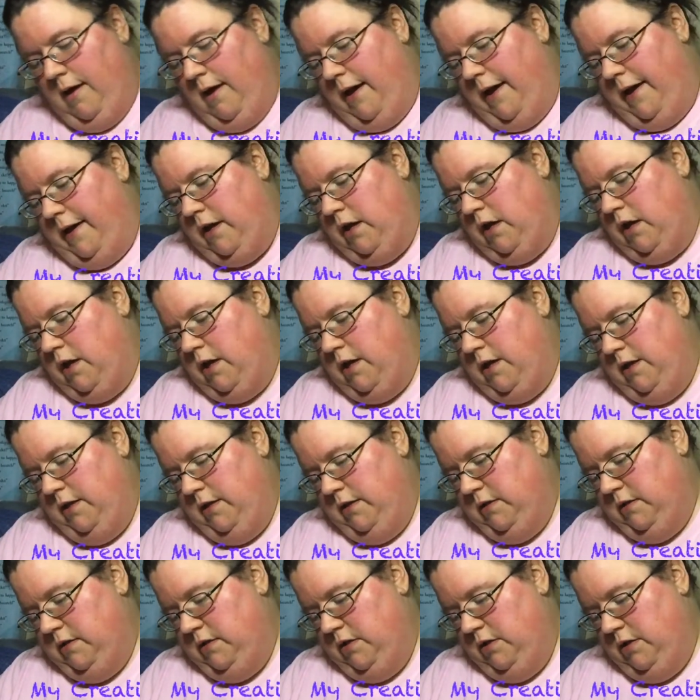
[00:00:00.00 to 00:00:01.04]
I got
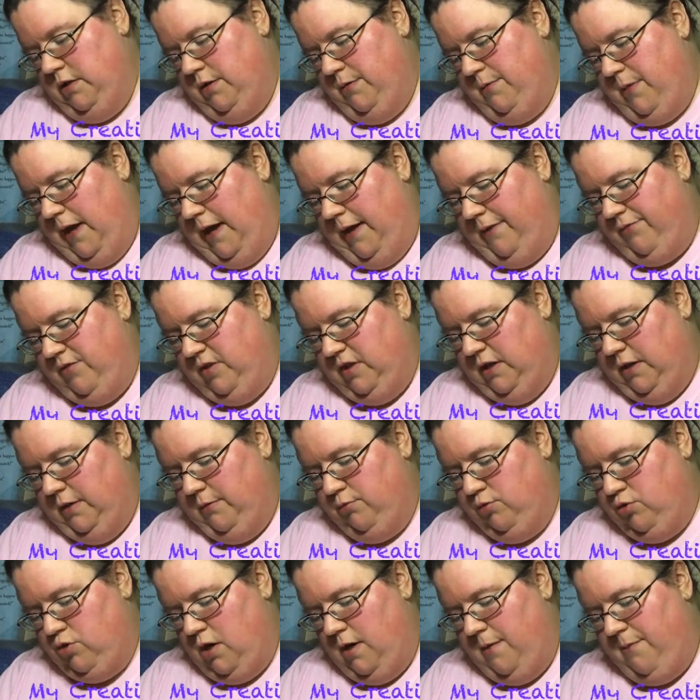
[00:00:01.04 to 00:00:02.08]
into the
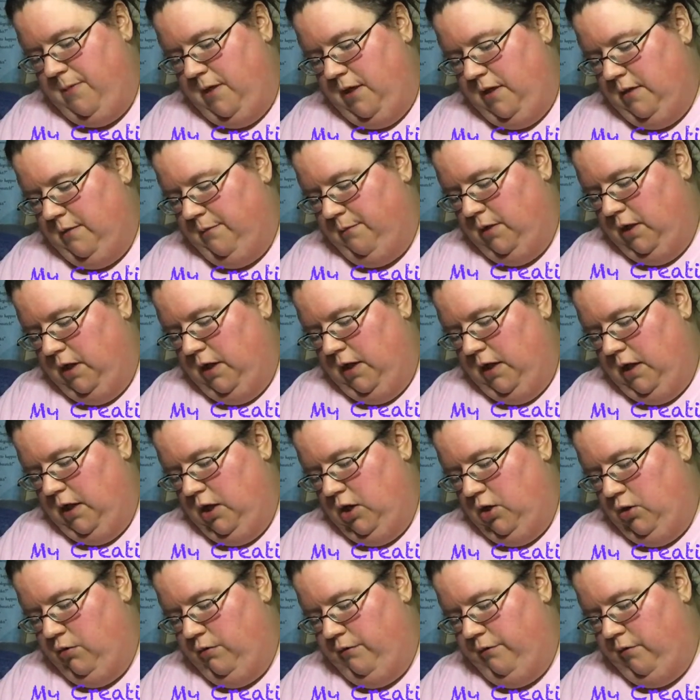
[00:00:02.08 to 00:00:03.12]
bathtub, draping the
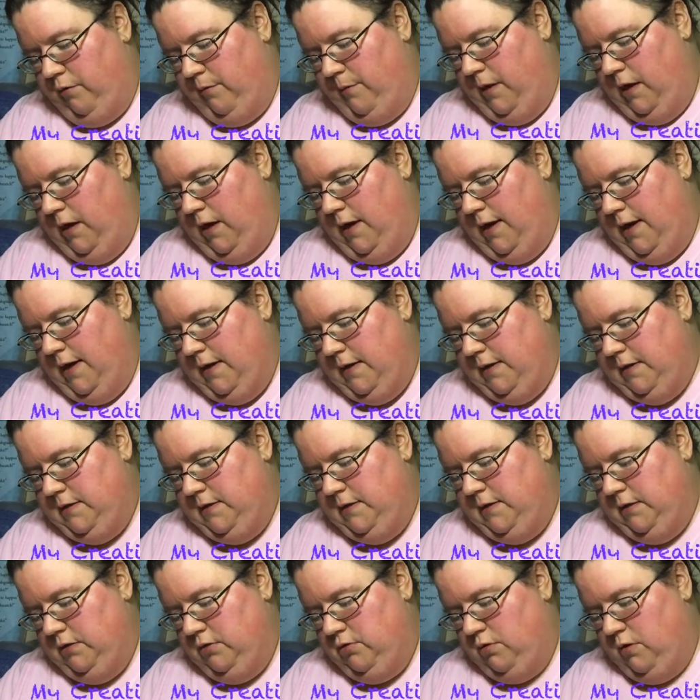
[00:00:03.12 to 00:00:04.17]
blanket over me
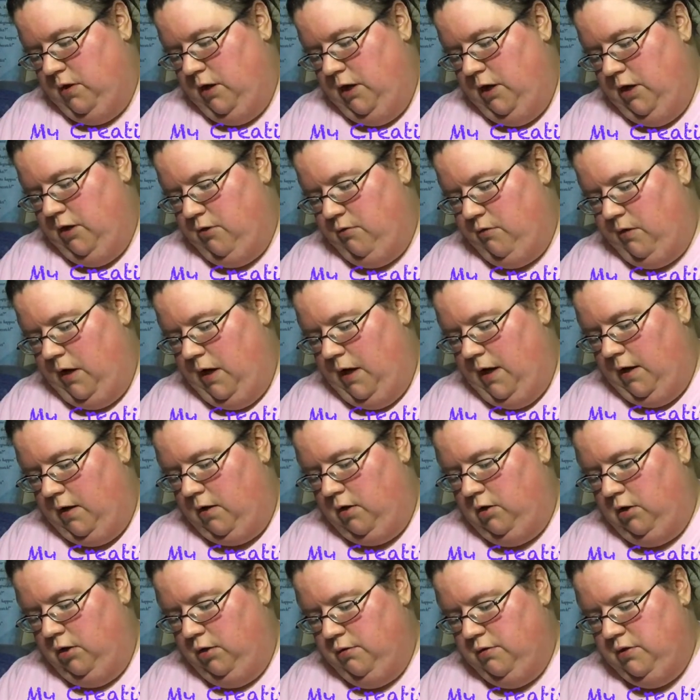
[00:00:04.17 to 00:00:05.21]
as the tornado got
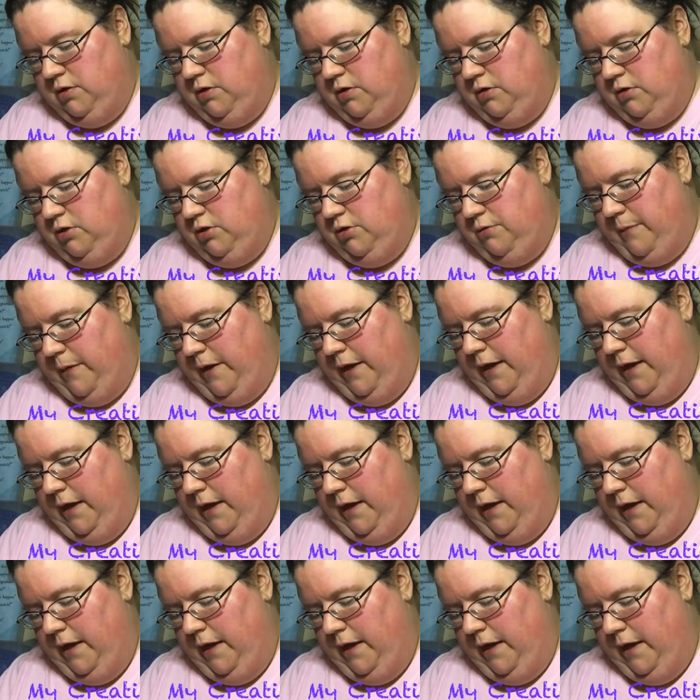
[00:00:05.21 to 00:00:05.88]
closer to my